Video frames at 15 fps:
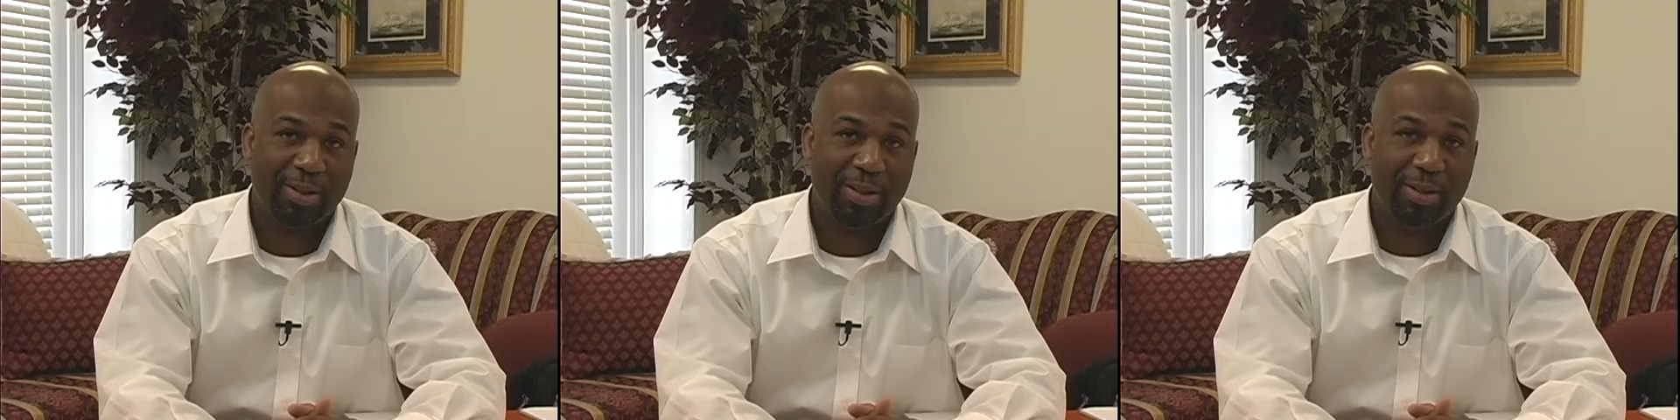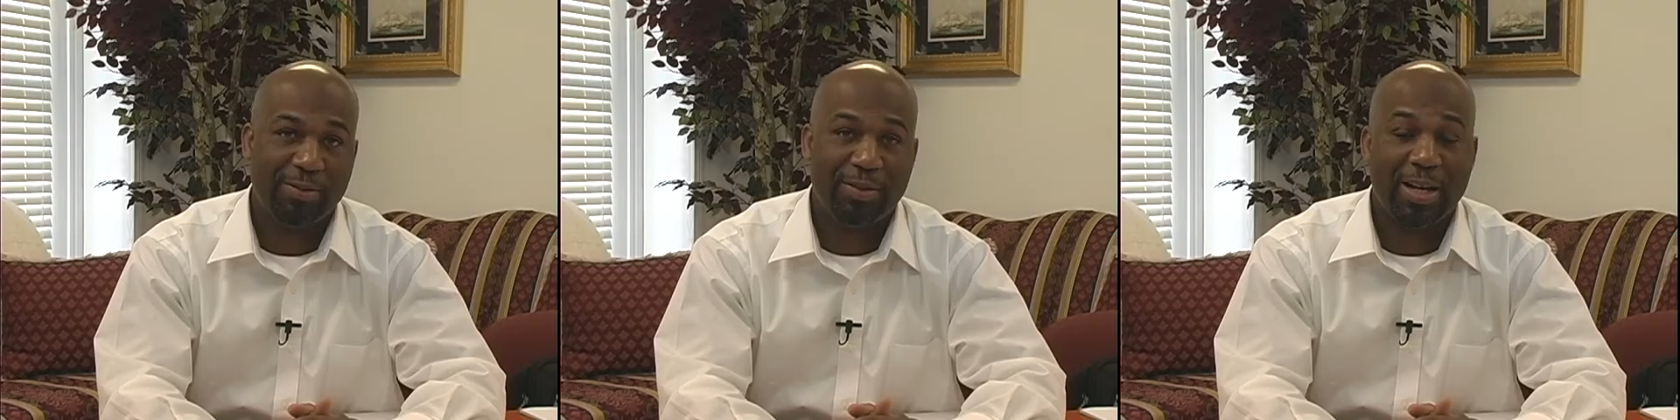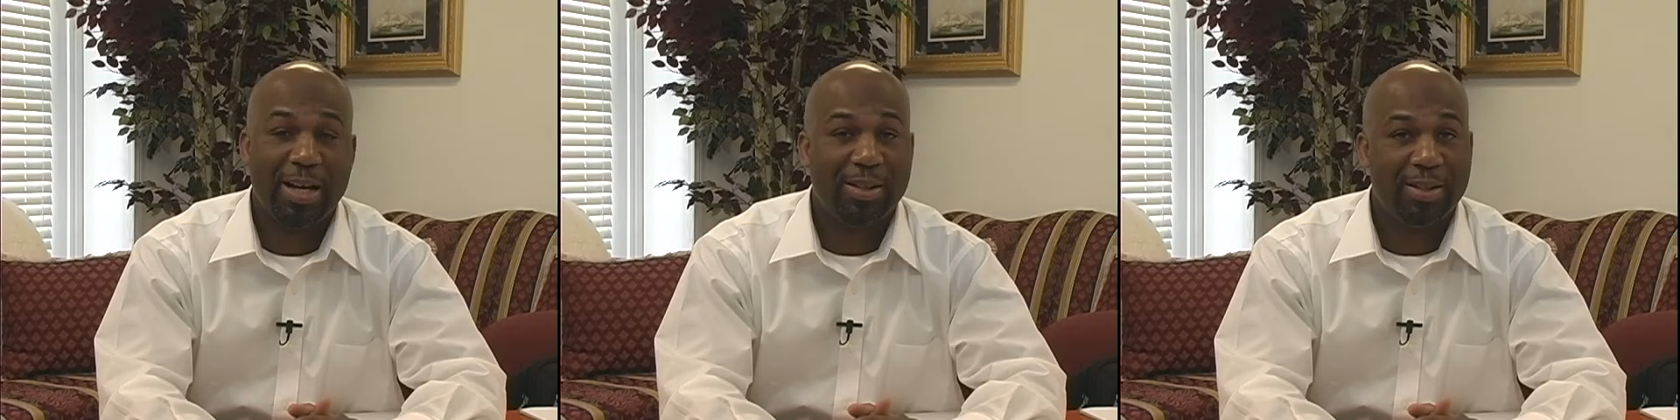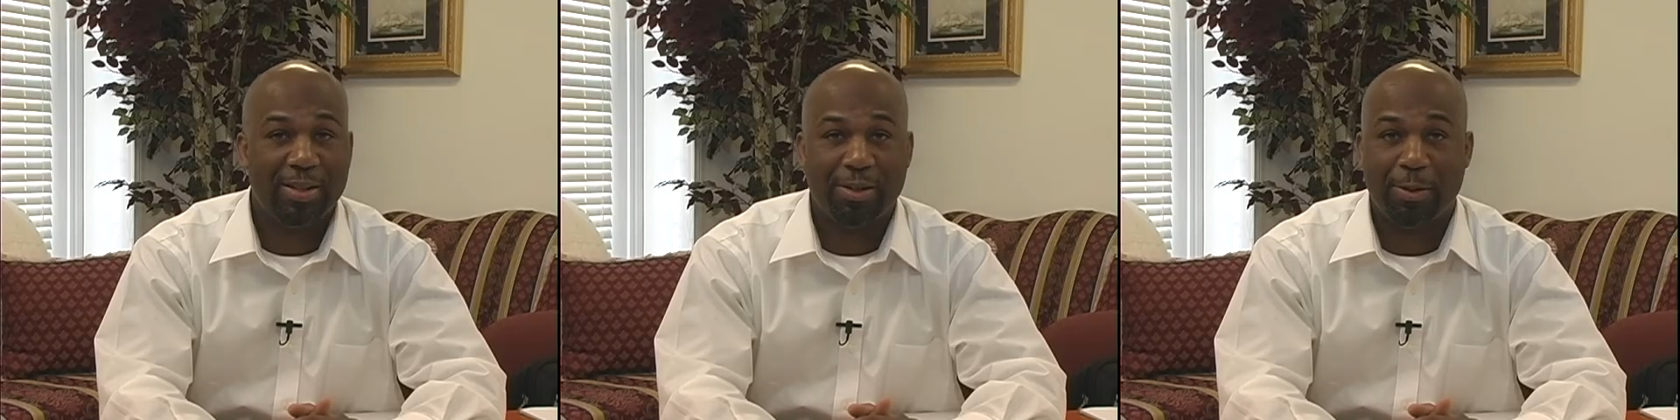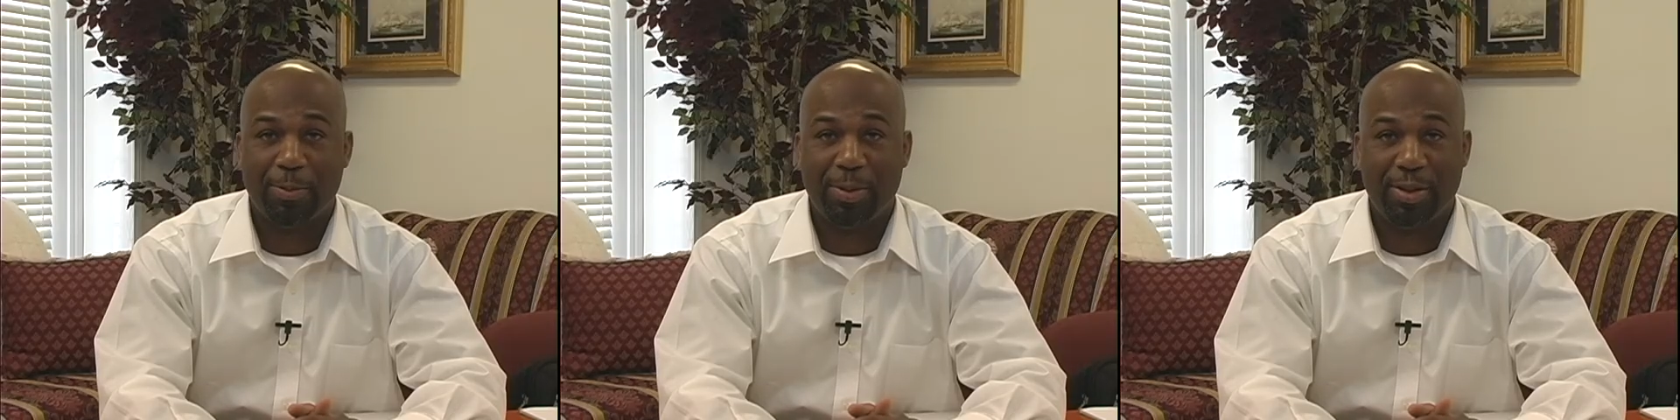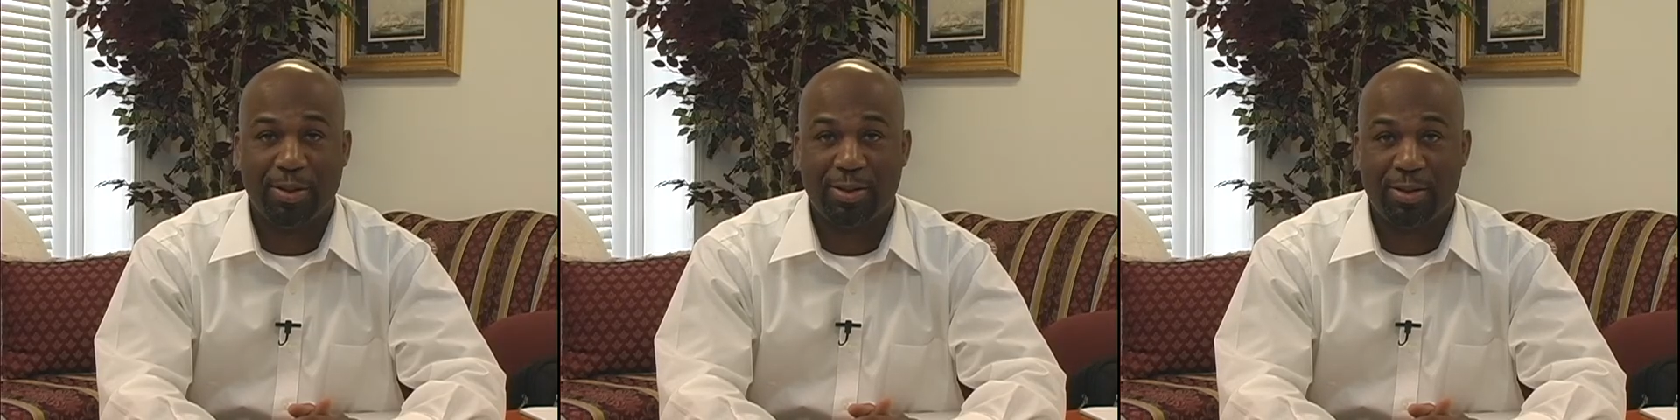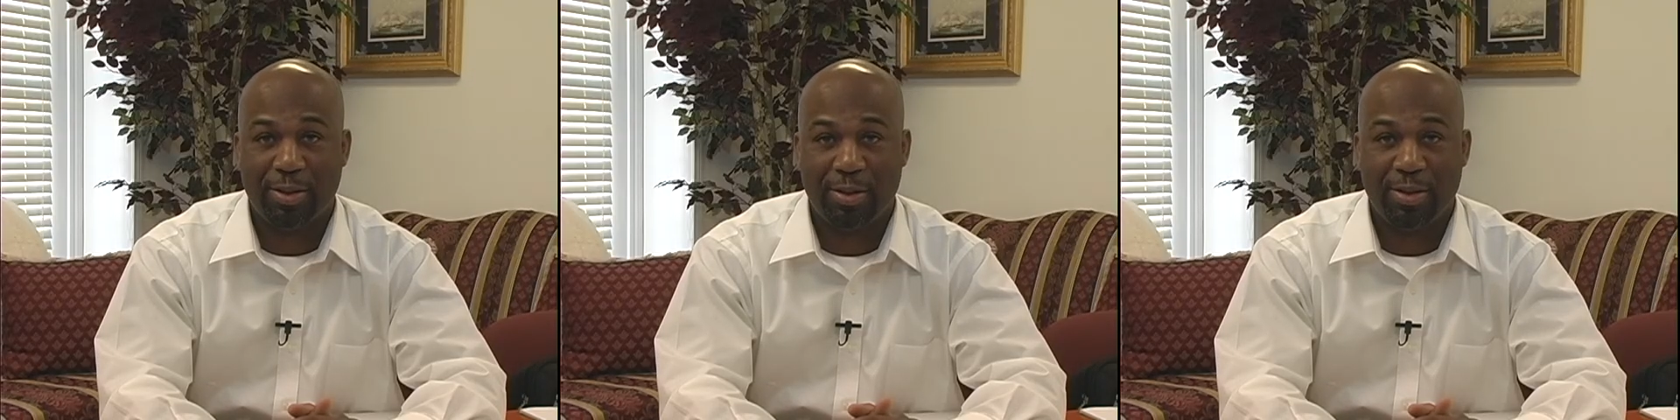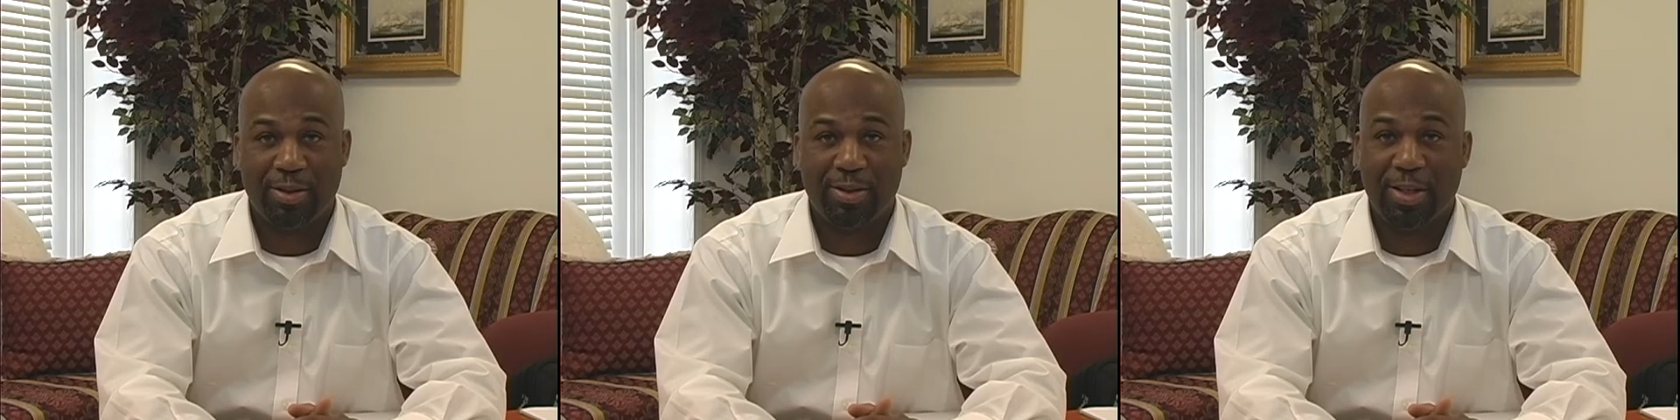If not, then don't be
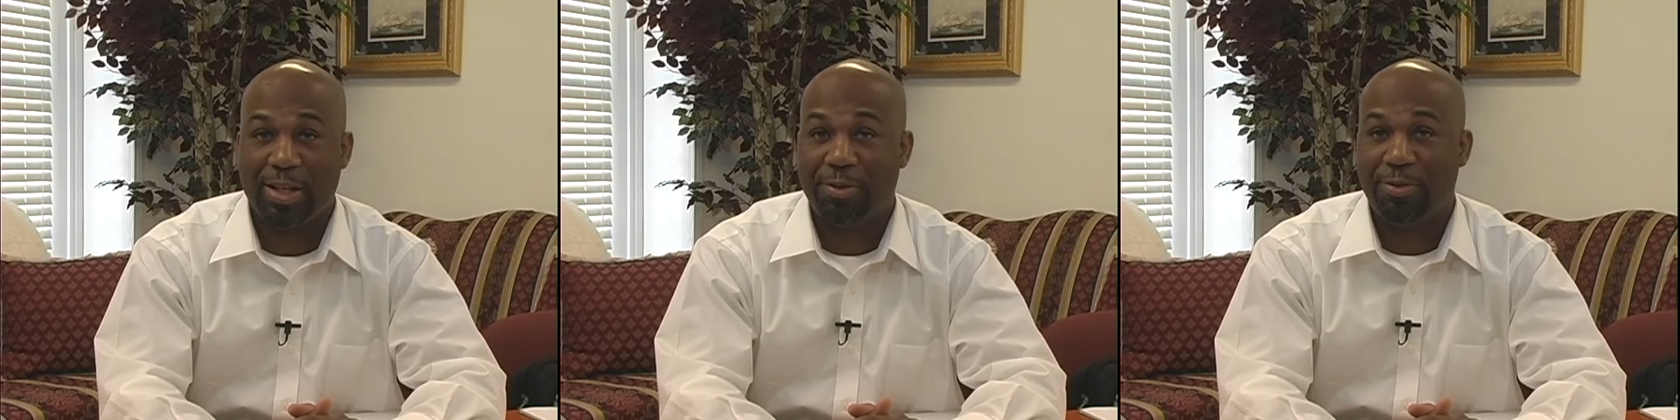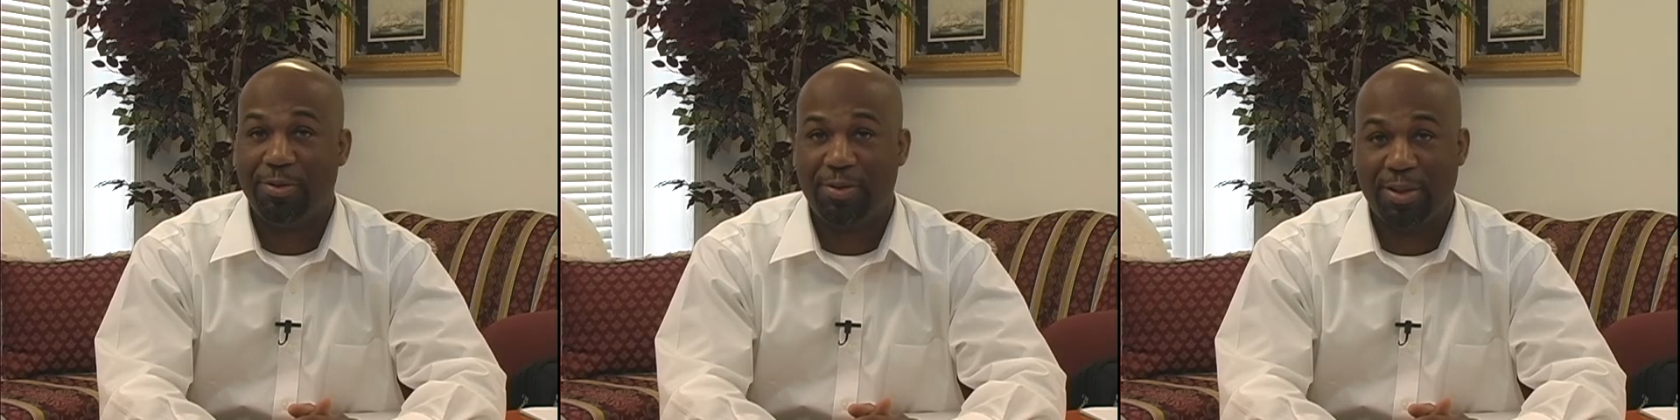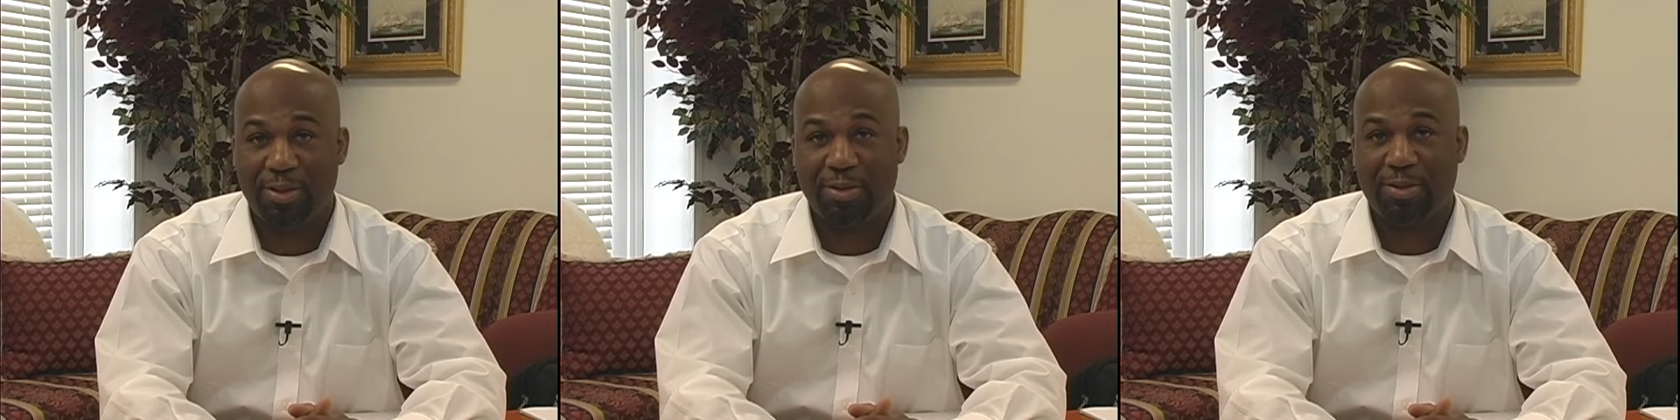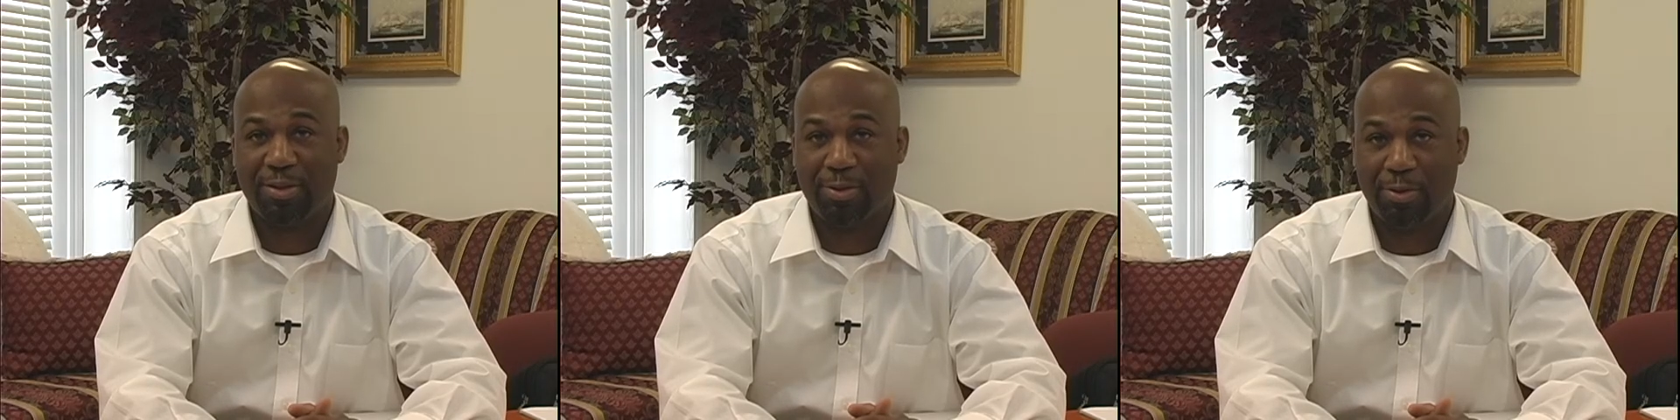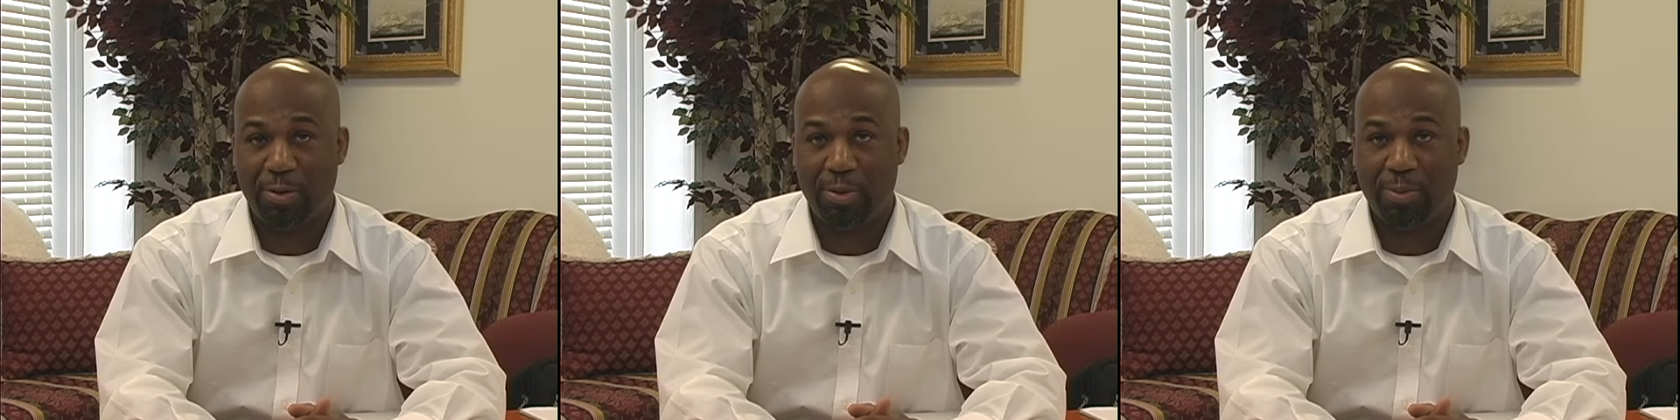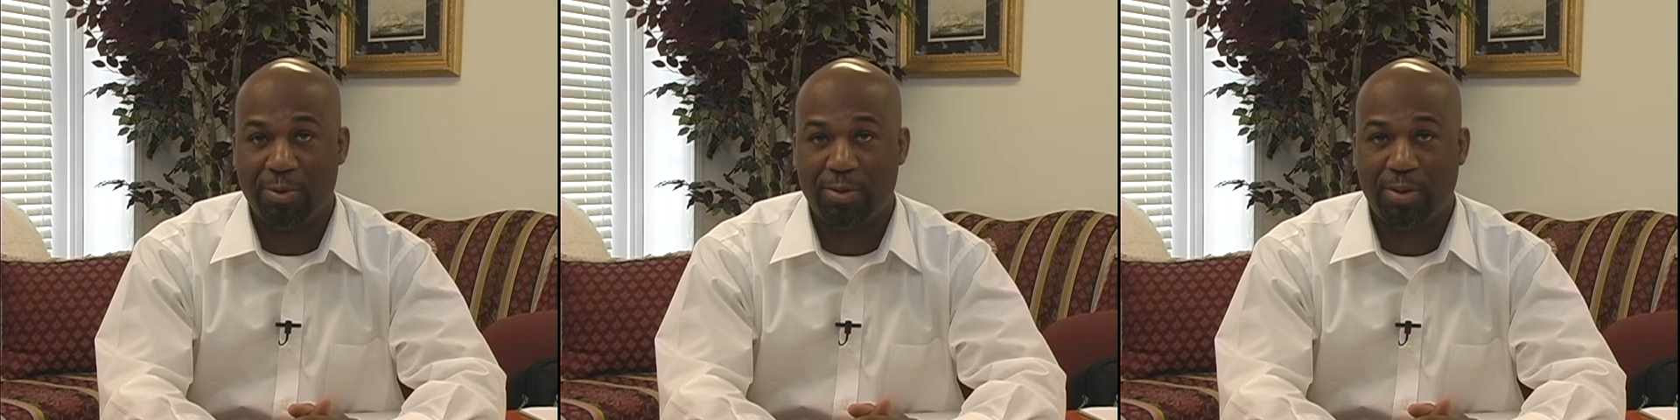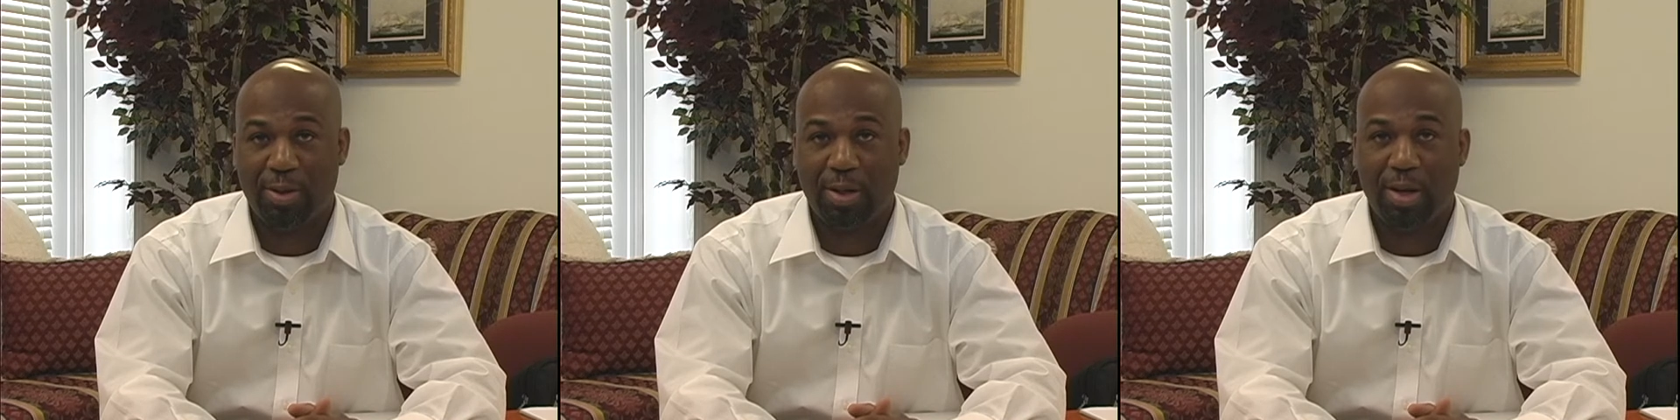discouraged, as revisions are normal.